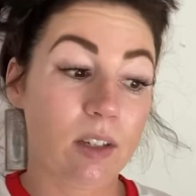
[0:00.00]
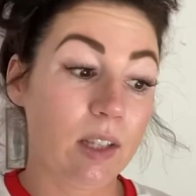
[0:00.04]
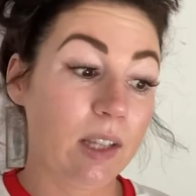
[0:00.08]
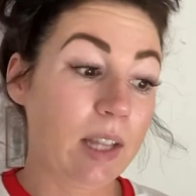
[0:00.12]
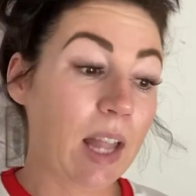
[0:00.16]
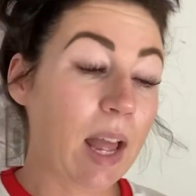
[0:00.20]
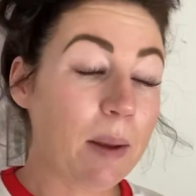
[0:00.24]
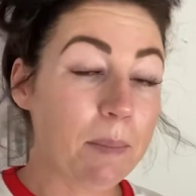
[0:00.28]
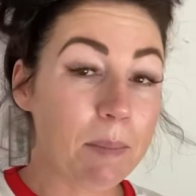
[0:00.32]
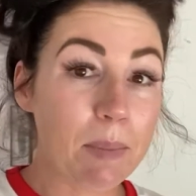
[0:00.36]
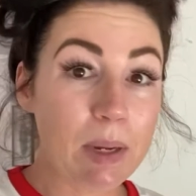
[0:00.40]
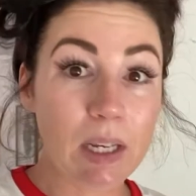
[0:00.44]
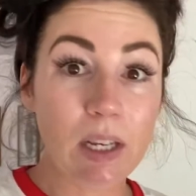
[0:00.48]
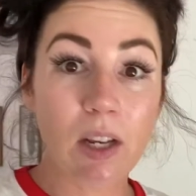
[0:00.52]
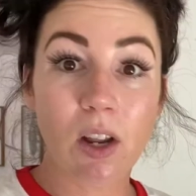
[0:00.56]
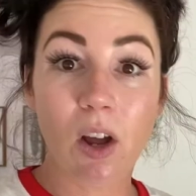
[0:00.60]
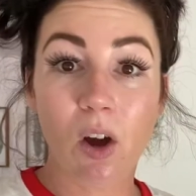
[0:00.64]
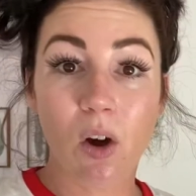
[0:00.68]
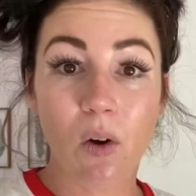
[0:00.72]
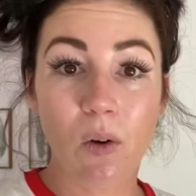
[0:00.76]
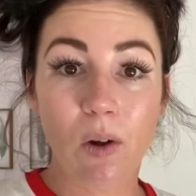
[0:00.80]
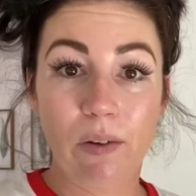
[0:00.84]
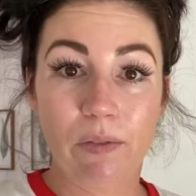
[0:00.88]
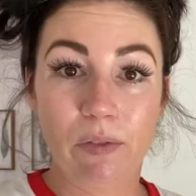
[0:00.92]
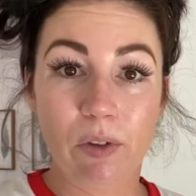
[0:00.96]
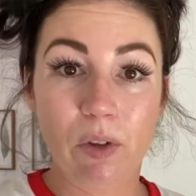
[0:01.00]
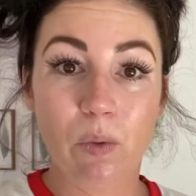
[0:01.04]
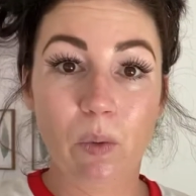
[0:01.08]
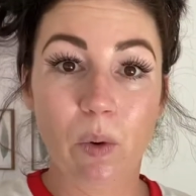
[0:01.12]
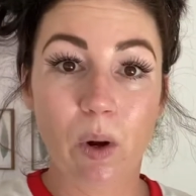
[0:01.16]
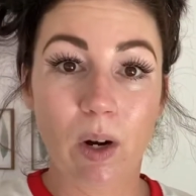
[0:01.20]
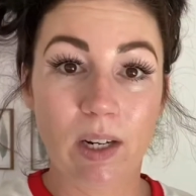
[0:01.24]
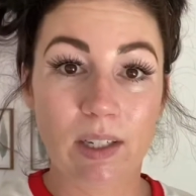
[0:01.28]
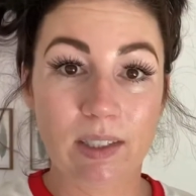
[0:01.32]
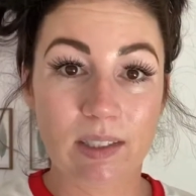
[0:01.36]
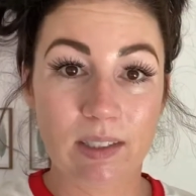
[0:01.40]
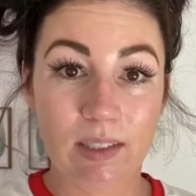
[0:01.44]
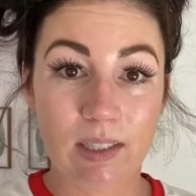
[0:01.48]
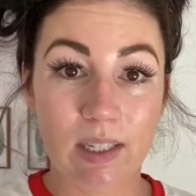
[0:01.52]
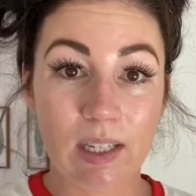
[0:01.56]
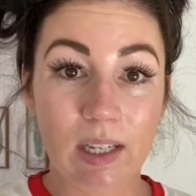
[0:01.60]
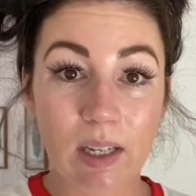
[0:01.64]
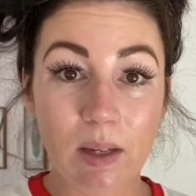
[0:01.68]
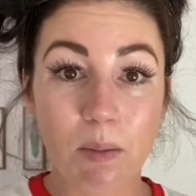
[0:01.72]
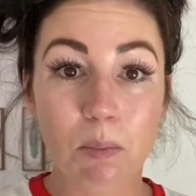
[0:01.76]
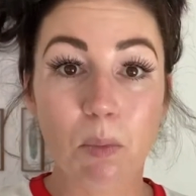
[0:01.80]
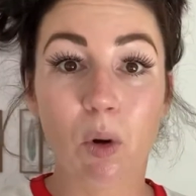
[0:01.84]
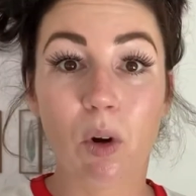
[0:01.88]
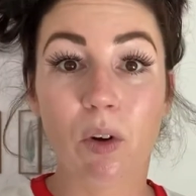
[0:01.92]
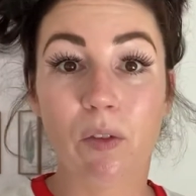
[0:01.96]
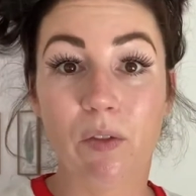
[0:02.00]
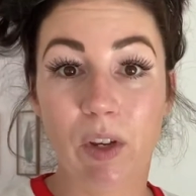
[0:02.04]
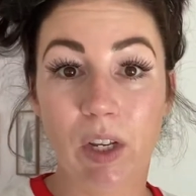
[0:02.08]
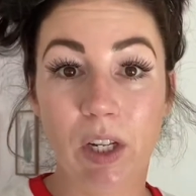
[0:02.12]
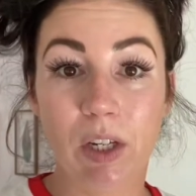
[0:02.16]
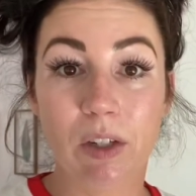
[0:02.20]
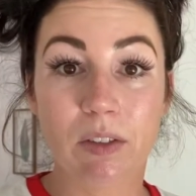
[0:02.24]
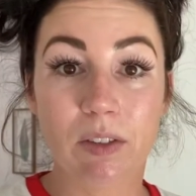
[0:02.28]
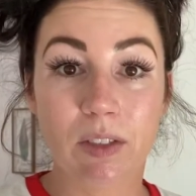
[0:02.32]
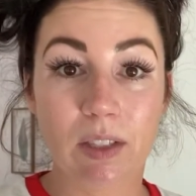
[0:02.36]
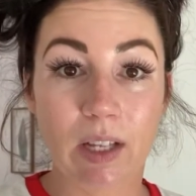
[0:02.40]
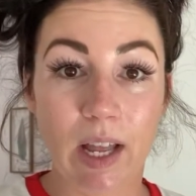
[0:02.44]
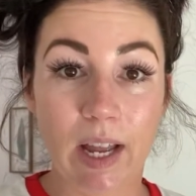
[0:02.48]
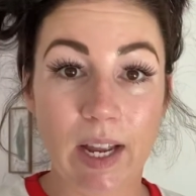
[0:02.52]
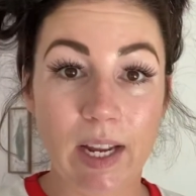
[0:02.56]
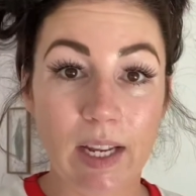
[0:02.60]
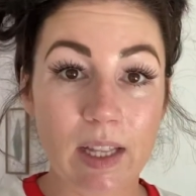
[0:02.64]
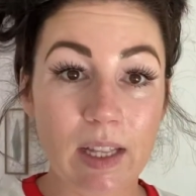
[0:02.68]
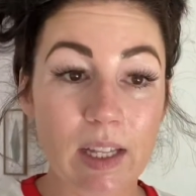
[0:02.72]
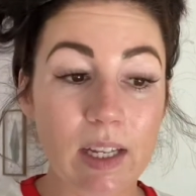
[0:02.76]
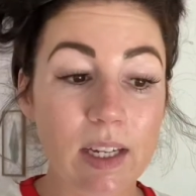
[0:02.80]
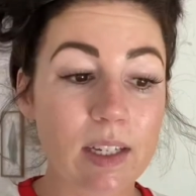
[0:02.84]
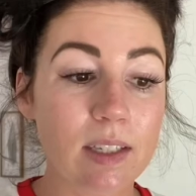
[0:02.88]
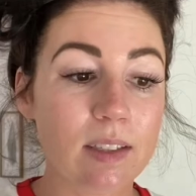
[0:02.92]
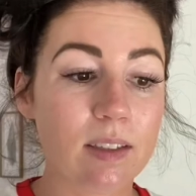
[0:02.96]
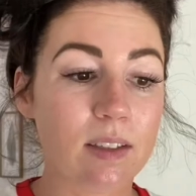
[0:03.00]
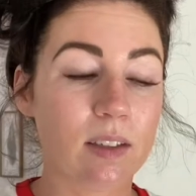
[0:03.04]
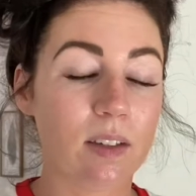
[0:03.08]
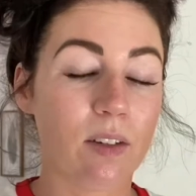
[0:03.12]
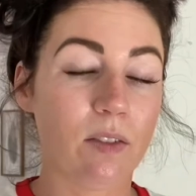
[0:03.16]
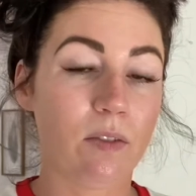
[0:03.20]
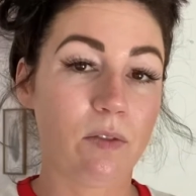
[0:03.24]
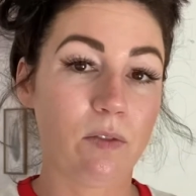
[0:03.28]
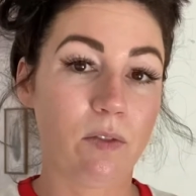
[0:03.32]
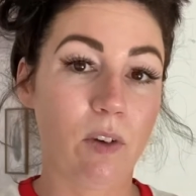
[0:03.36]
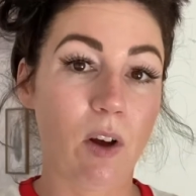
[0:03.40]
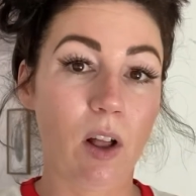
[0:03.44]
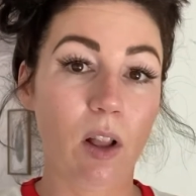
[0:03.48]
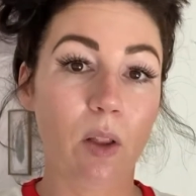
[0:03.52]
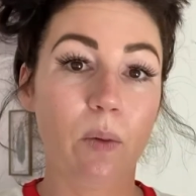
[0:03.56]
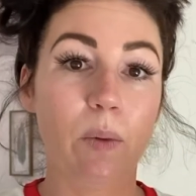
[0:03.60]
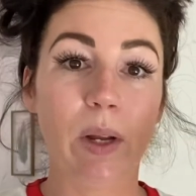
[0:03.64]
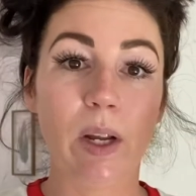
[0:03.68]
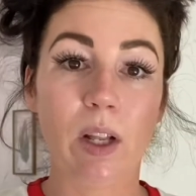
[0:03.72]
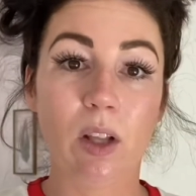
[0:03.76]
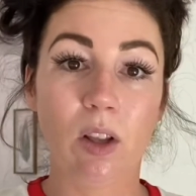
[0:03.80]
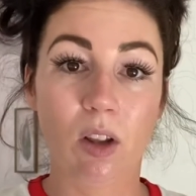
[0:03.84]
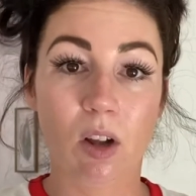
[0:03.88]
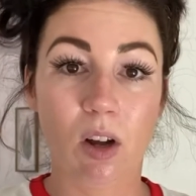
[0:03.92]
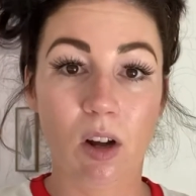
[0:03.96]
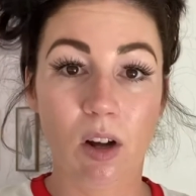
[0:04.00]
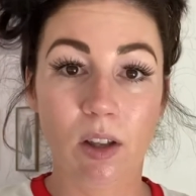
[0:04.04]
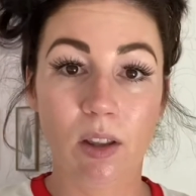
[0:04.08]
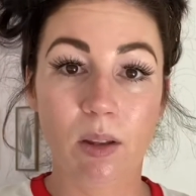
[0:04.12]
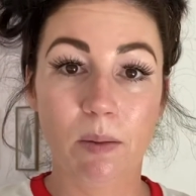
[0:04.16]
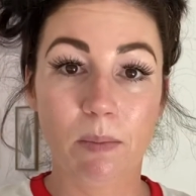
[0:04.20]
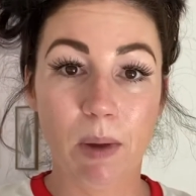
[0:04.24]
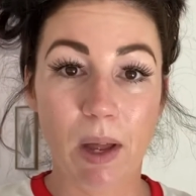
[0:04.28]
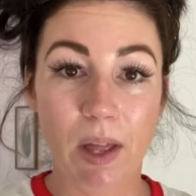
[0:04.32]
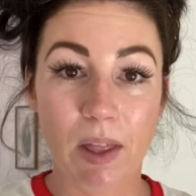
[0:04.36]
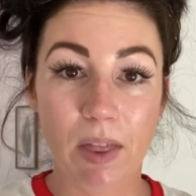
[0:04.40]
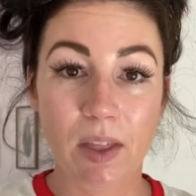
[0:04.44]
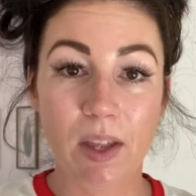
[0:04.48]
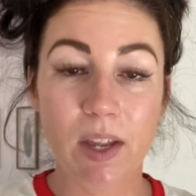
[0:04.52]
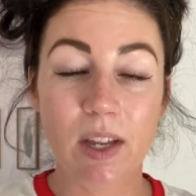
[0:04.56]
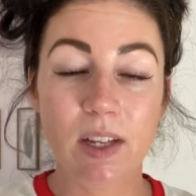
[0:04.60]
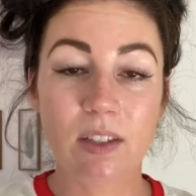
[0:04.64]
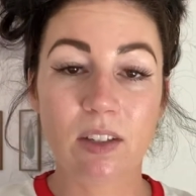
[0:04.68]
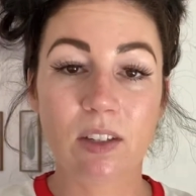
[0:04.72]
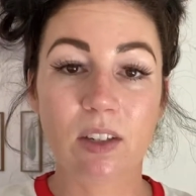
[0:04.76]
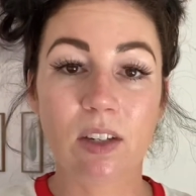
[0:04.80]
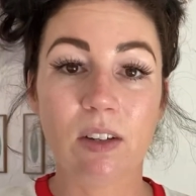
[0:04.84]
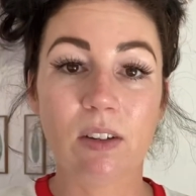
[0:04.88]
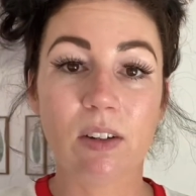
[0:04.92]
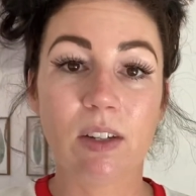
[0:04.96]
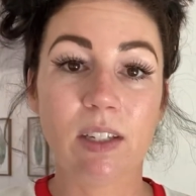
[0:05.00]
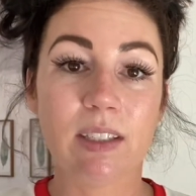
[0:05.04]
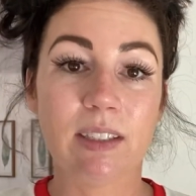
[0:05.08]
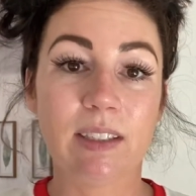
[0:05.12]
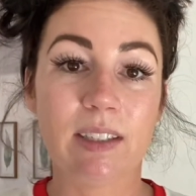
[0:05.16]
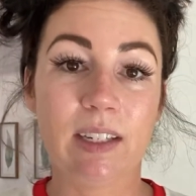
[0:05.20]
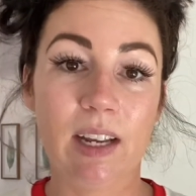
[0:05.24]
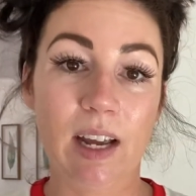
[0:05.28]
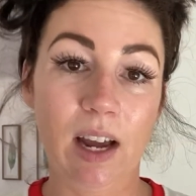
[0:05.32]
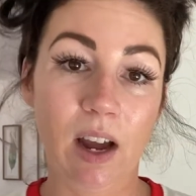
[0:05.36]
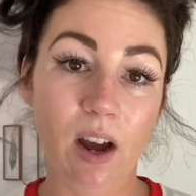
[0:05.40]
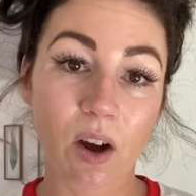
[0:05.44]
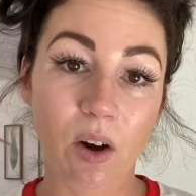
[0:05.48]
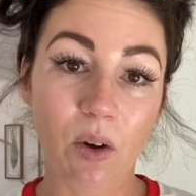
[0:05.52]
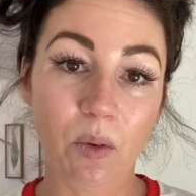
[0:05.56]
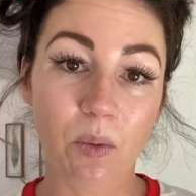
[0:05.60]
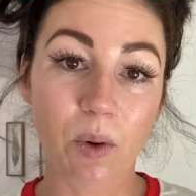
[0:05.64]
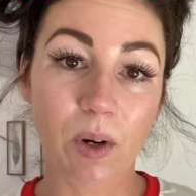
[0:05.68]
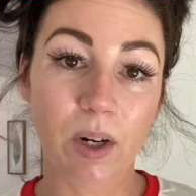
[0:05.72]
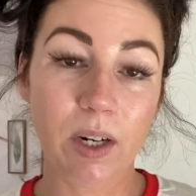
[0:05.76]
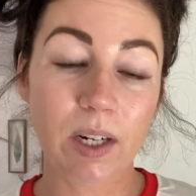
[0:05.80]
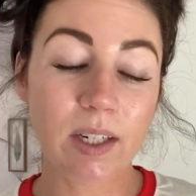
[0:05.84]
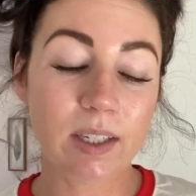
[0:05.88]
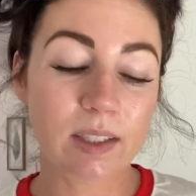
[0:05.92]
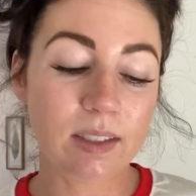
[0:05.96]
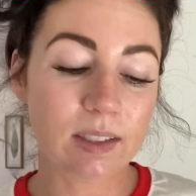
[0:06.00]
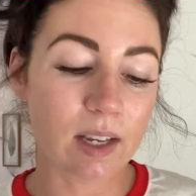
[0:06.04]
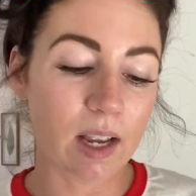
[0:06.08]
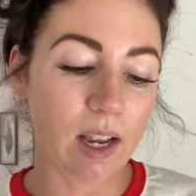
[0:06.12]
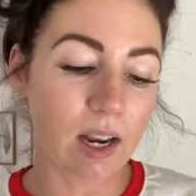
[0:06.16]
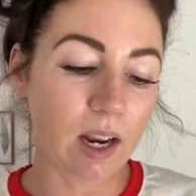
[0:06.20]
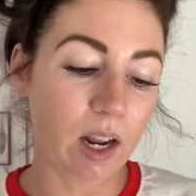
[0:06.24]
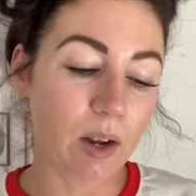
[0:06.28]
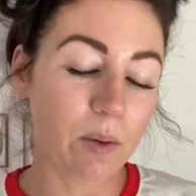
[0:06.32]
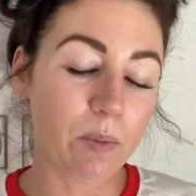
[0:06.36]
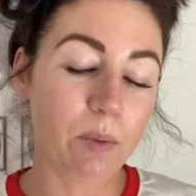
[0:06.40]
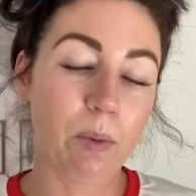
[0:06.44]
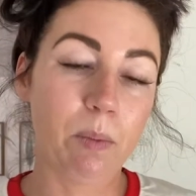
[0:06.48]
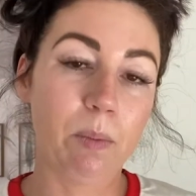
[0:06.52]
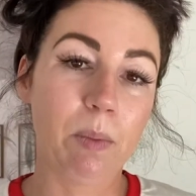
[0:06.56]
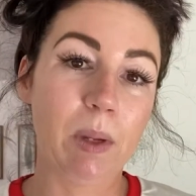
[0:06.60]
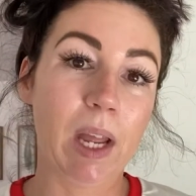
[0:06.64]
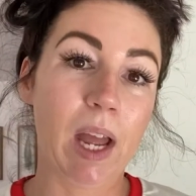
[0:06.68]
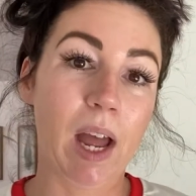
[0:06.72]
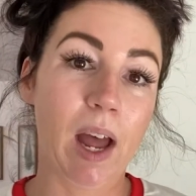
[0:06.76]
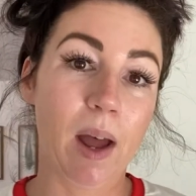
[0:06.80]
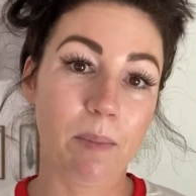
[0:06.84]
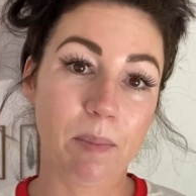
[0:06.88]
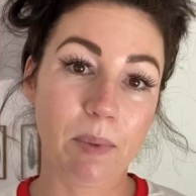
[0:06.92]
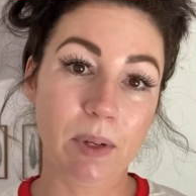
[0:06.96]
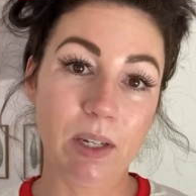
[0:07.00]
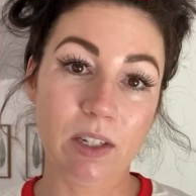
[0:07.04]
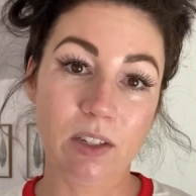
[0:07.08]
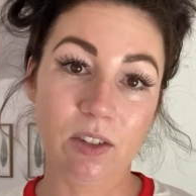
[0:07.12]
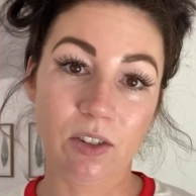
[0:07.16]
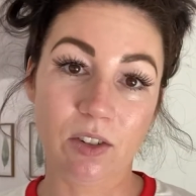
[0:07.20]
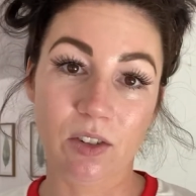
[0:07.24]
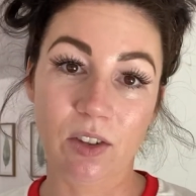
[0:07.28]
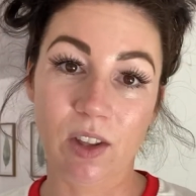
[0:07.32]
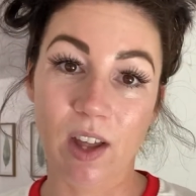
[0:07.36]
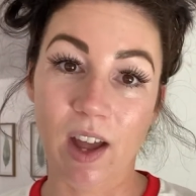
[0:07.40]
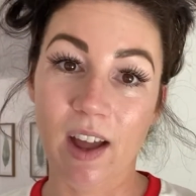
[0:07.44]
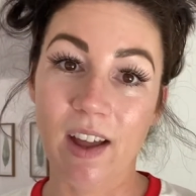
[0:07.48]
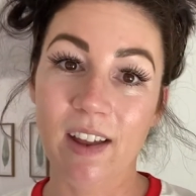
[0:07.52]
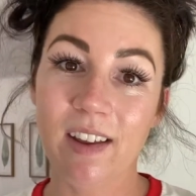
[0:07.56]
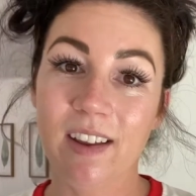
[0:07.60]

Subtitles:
Let me know if you want to see more videos like this following along the method so you can see how it works, and I will be happy to do that.